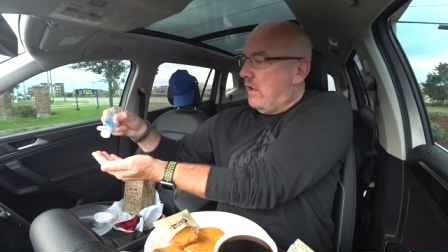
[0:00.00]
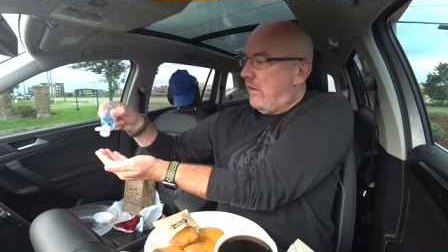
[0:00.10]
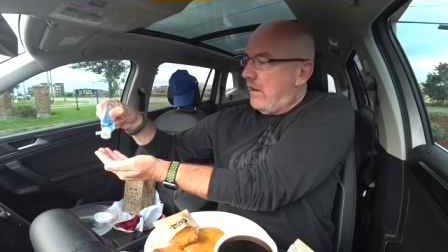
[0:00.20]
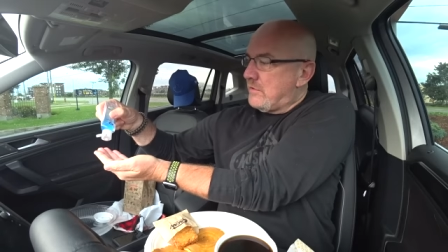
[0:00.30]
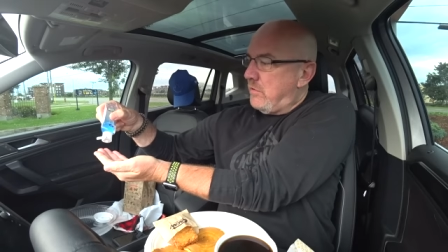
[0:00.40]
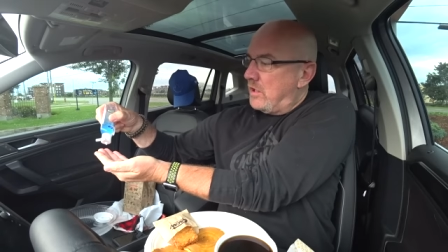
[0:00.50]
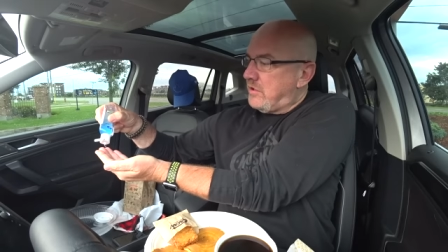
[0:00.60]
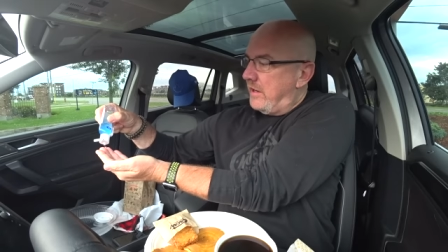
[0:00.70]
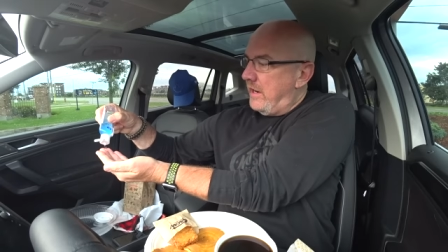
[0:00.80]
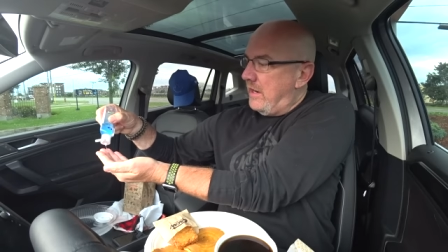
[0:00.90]
All right, let's wash
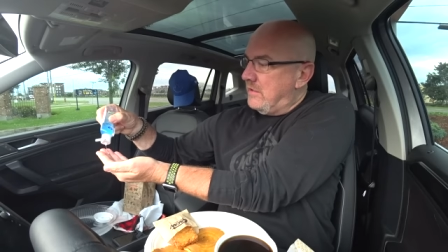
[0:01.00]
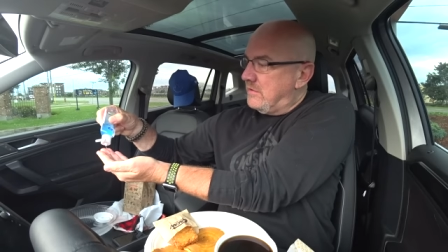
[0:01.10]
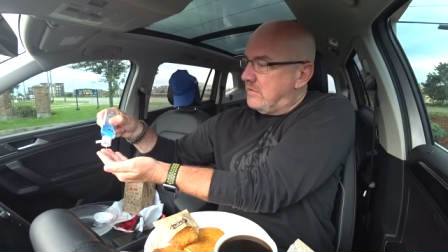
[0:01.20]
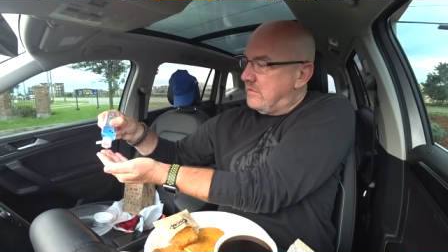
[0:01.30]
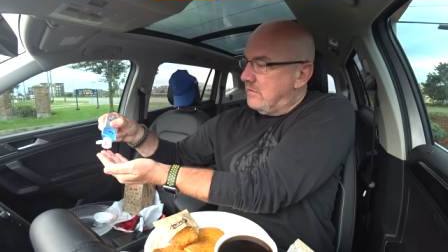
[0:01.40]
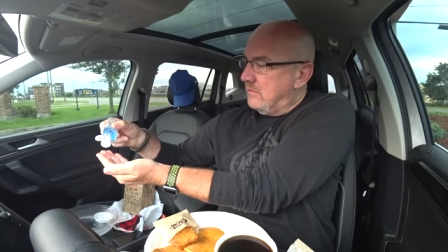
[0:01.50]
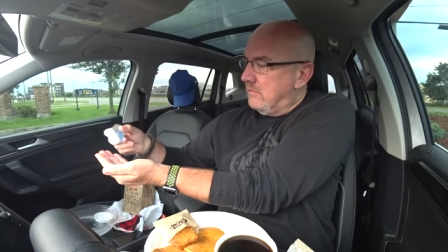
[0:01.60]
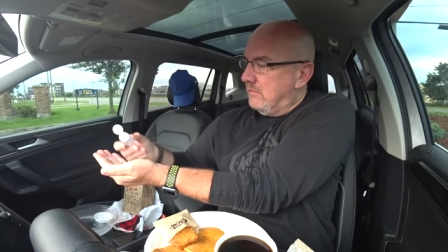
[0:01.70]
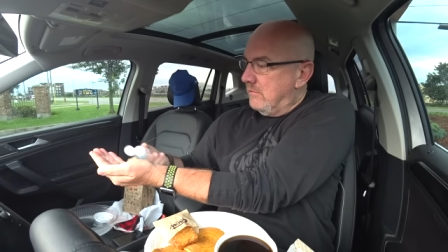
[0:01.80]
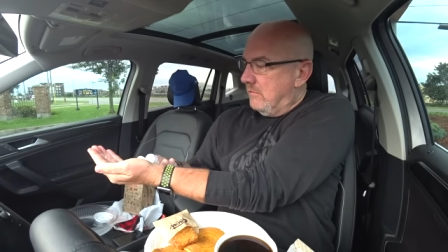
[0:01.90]
our hands.
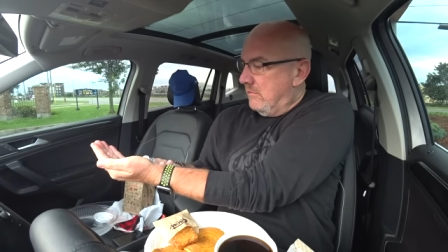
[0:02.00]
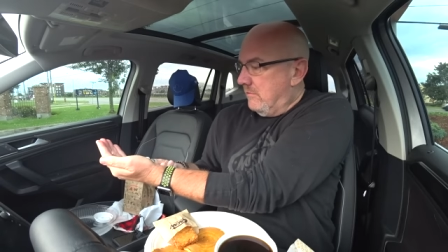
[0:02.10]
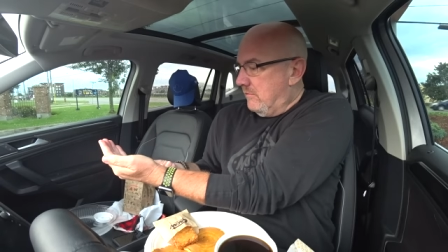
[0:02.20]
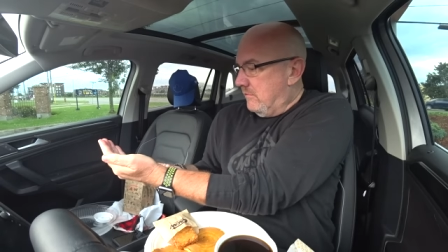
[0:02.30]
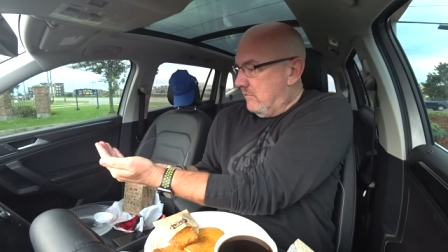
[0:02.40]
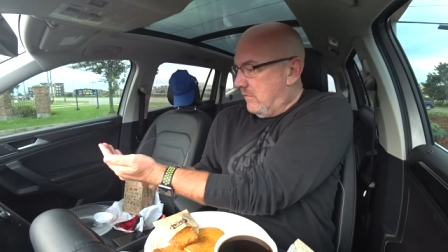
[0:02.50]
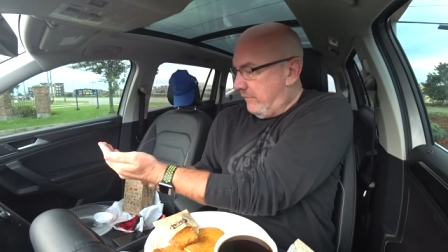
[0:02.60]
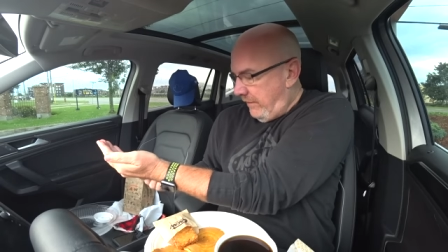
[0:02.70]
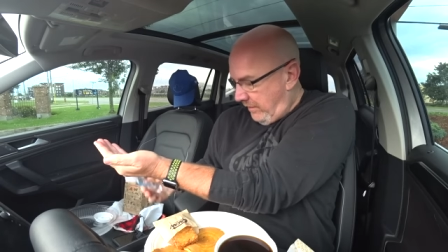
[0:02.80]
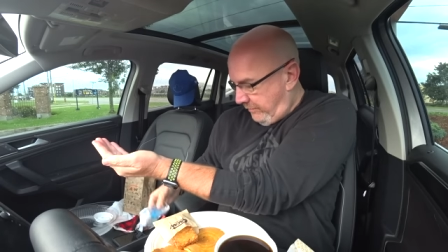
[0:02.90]

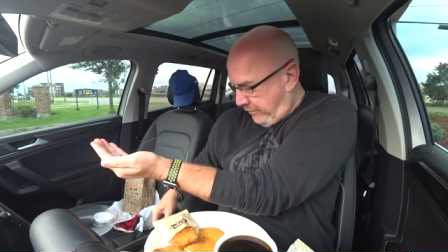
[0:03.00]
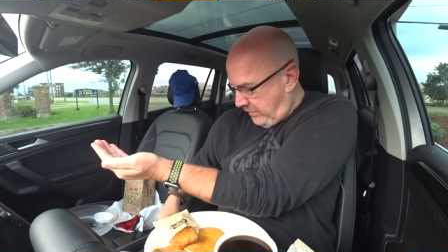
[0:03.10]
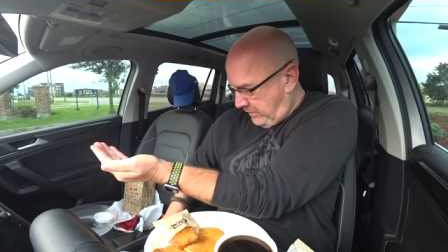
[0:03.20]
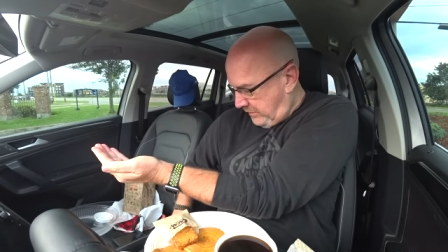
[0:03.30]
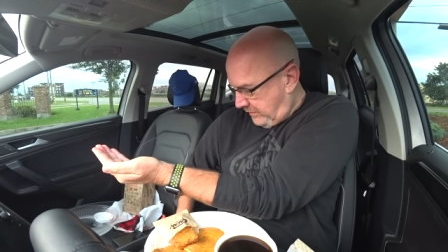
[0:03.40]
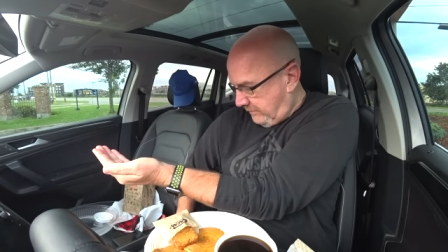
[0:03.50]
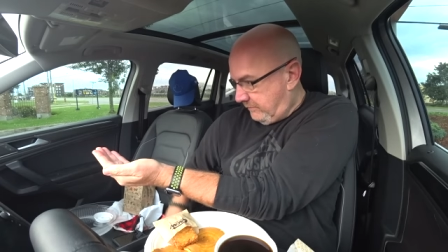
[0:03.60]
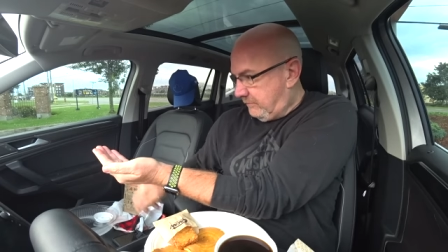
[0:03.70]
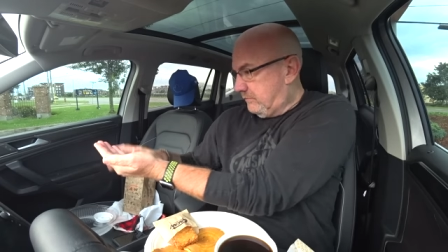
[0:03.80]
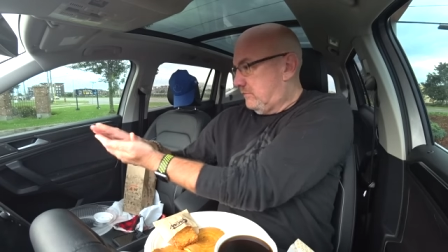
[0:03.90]
Very important.
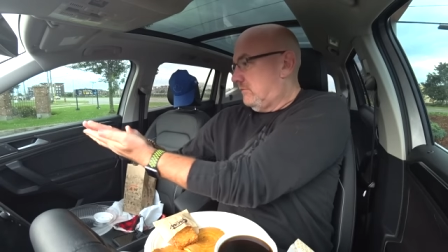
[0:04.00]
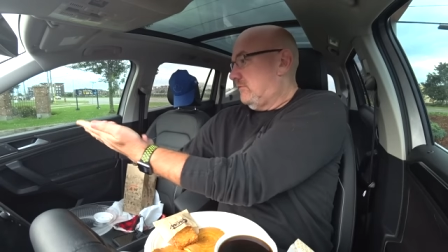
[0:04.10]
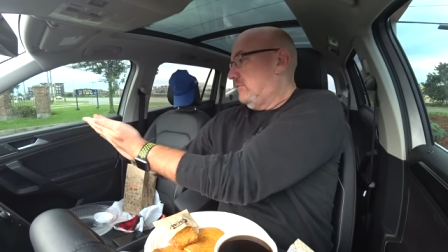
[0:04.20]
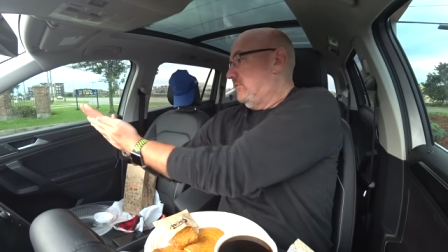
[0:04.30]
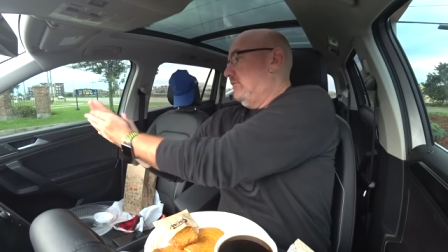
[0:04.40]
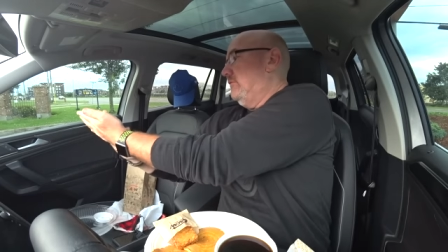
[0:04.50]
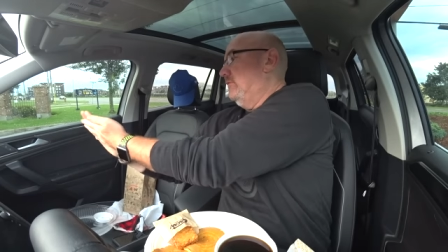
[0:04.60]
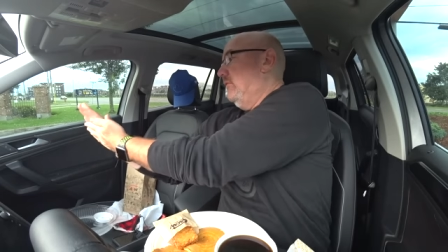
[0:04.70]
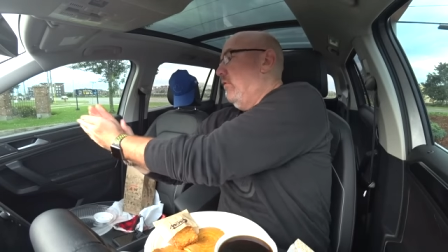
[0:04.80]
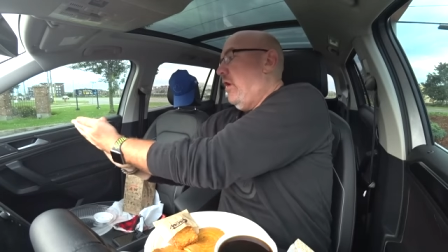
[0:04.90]

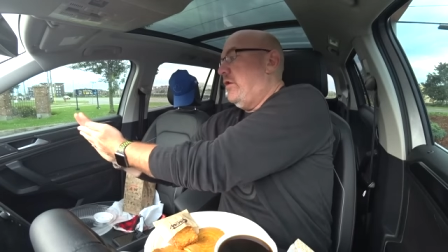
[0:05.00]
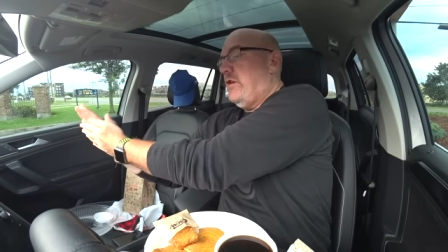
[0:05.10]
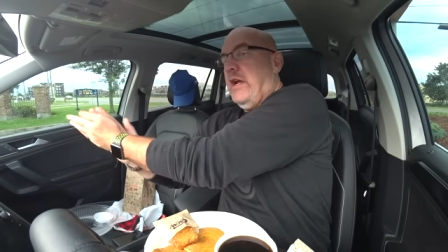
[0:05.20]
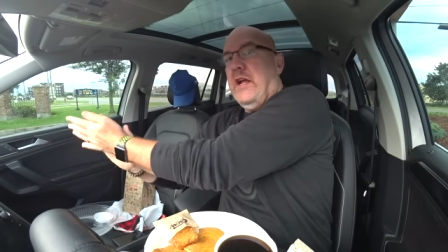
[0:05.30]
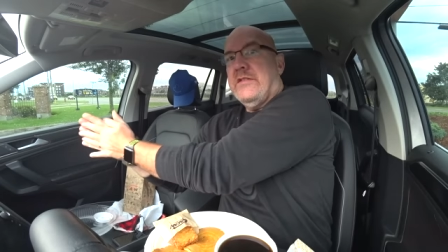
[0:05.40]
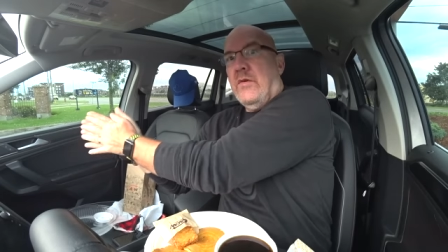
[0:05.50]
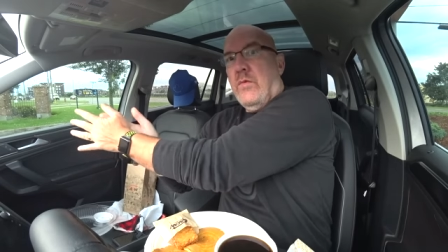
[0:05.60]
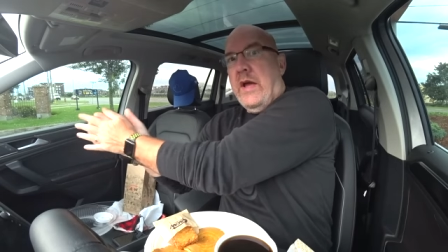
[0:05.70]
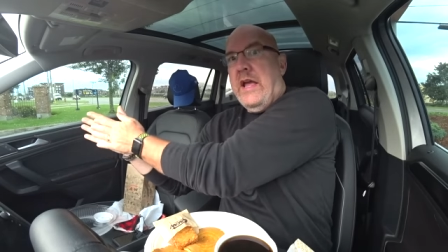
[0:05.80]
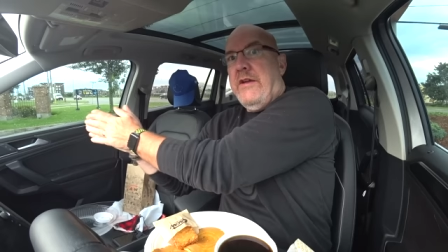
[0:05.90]
Wash your hands
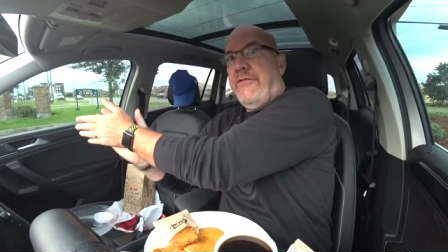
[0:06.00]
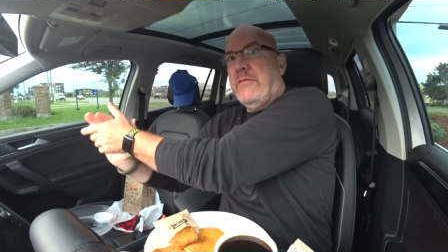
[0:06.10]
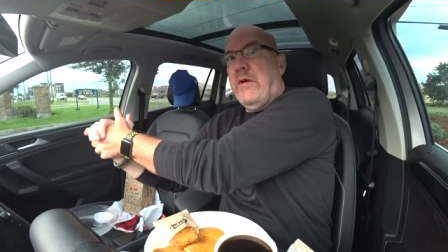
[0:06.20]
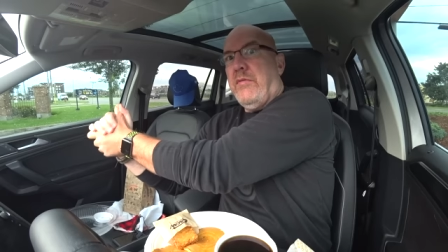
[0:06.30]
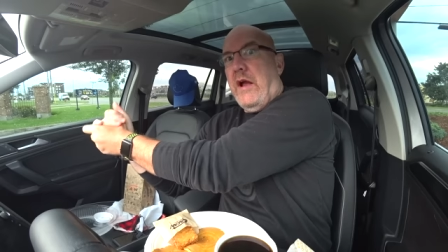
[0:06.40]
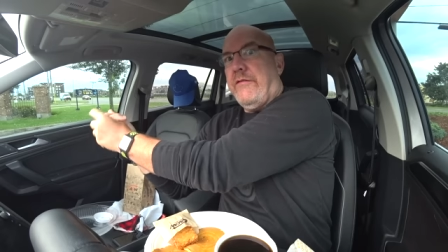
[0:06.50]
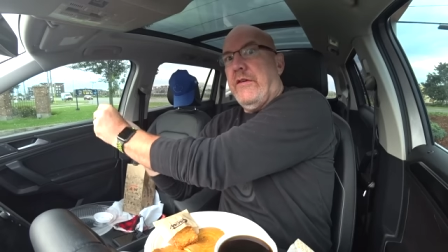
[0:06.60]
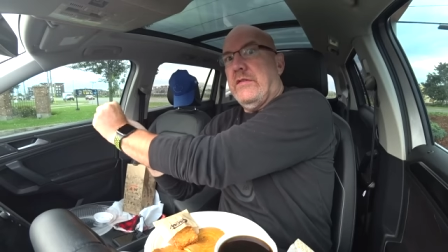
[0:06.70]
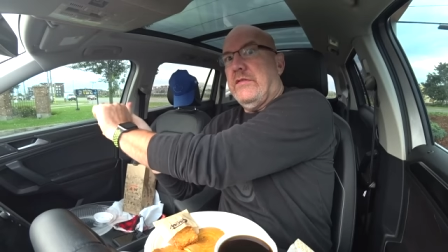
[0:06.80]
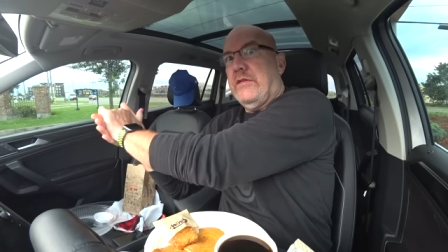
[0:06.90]
away from your
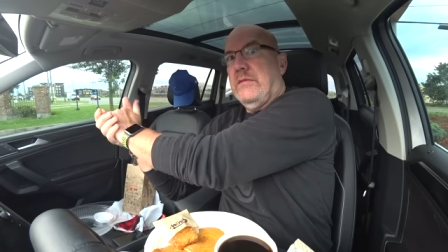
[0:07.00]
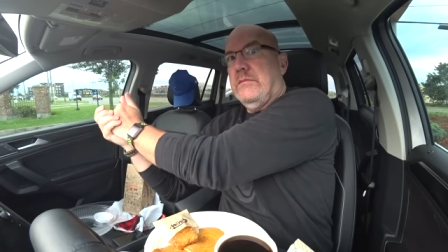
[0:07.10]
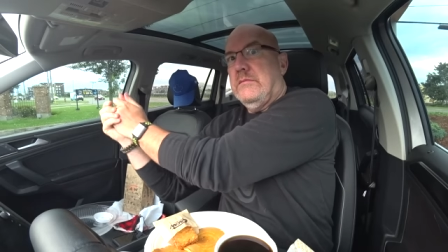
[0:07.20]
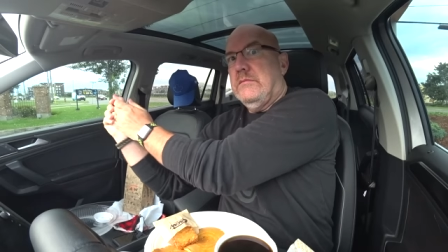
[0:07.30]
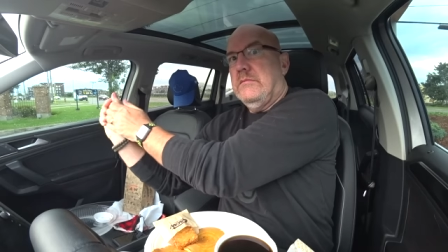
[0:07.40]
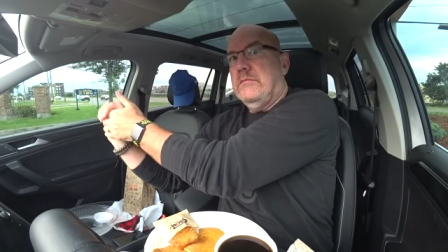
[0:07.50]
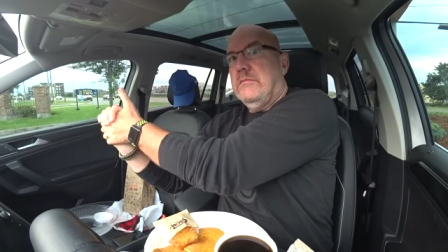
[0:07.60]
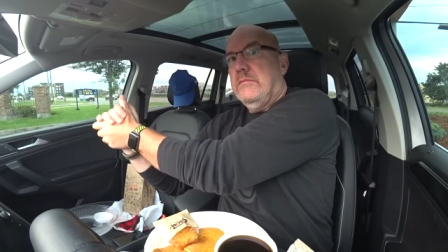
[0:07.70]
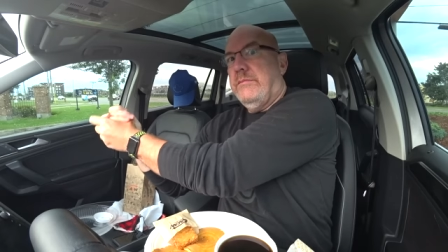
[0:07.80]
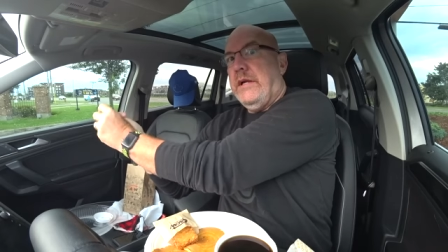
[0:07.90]
breakfast.
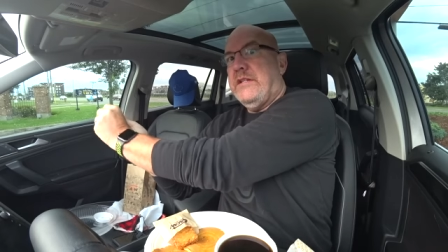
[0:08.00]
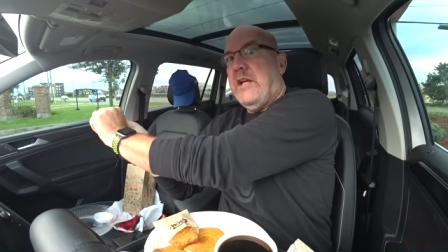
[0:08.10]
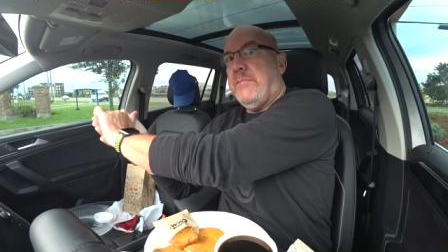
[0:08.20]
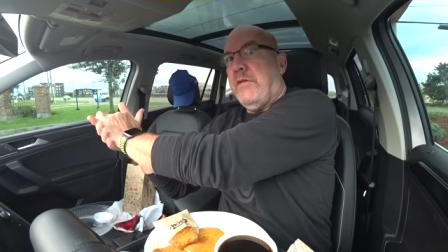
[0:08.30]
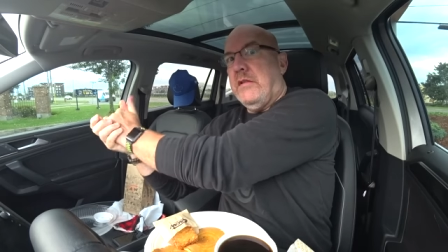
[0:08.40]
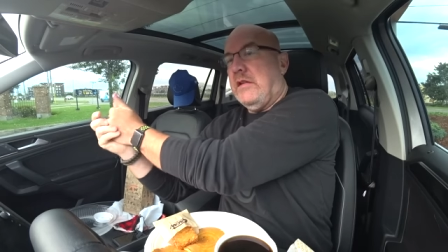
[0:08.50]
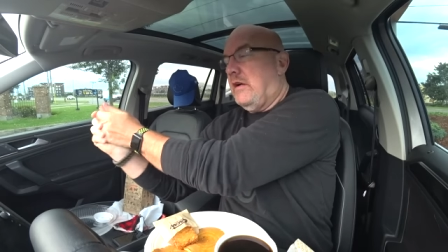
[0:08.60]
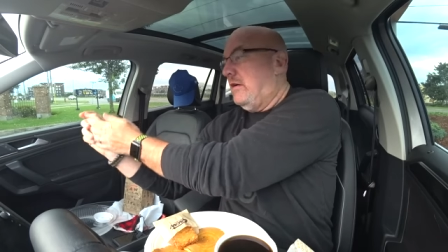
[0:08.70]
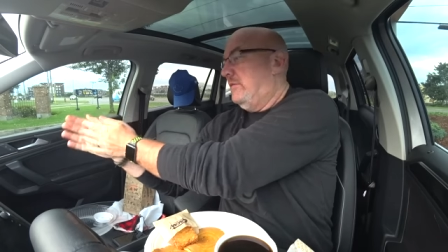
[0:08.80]
Big tip right there.